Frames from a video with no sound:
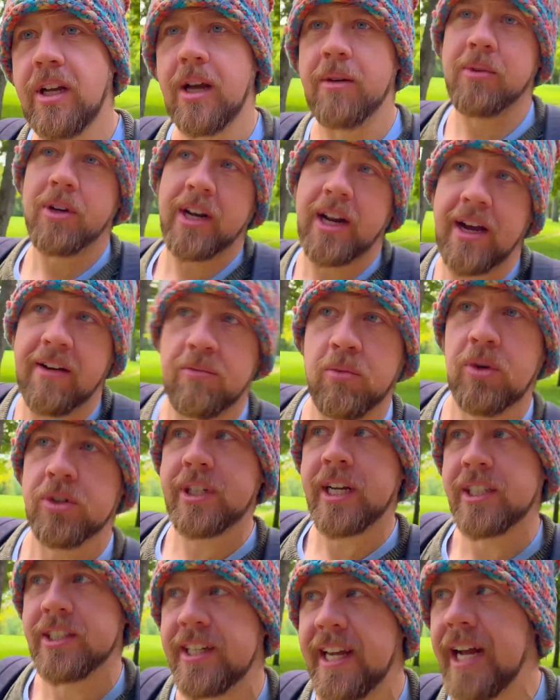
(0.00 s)
I'm gonna have more
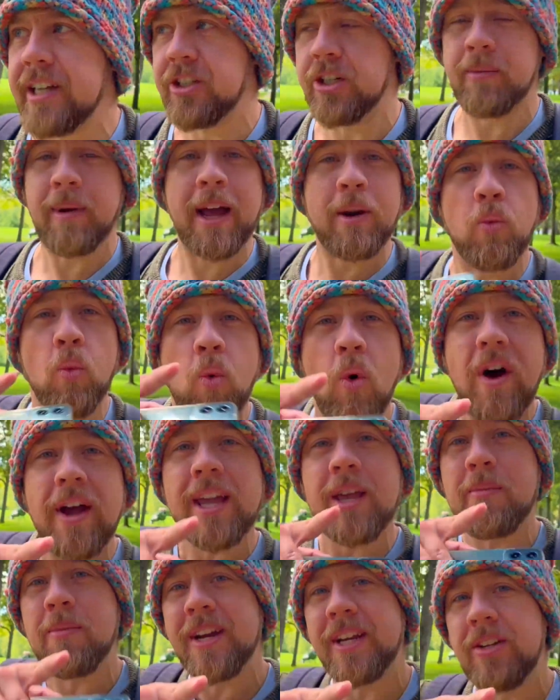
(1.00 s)
chance of catching them. And why
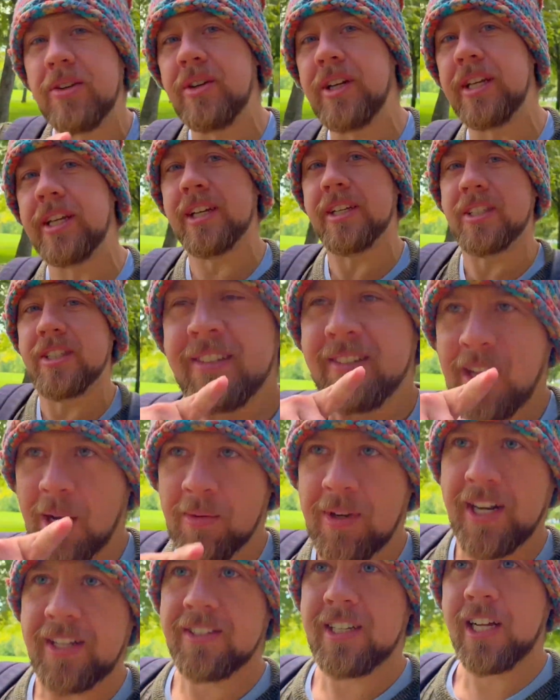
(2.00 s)
am I doing this? I'm
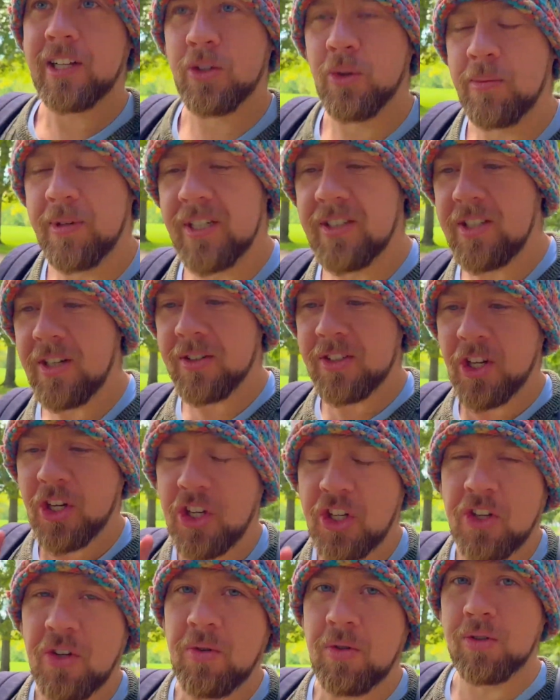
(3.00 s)
gonna tell you, because there is a
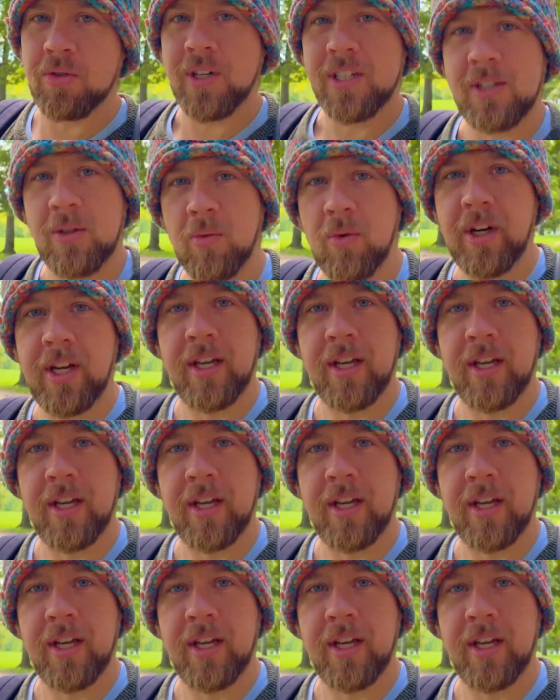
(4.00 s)
huge reason why.